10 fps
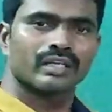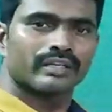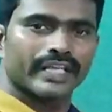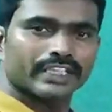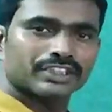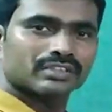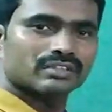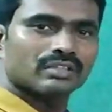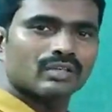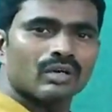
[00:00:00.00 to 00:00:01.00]
Next,
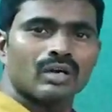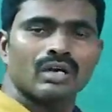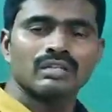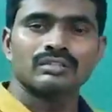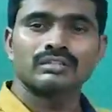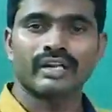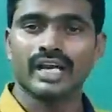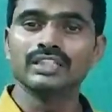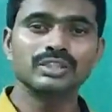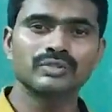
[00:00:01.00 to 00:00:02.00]

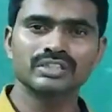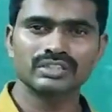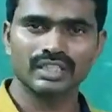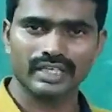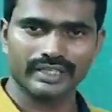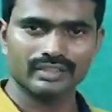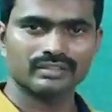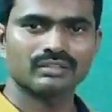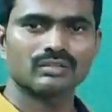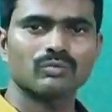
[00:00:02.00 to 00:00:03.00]
transversal line.
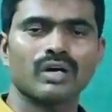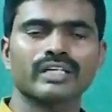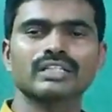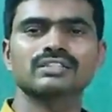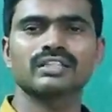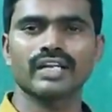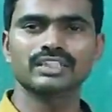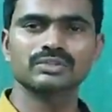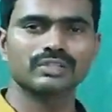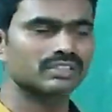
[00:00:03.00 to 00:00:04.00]
What is
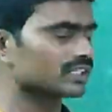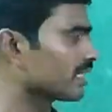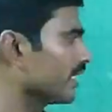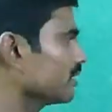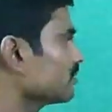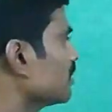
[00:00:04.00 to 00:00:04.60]
transversal line?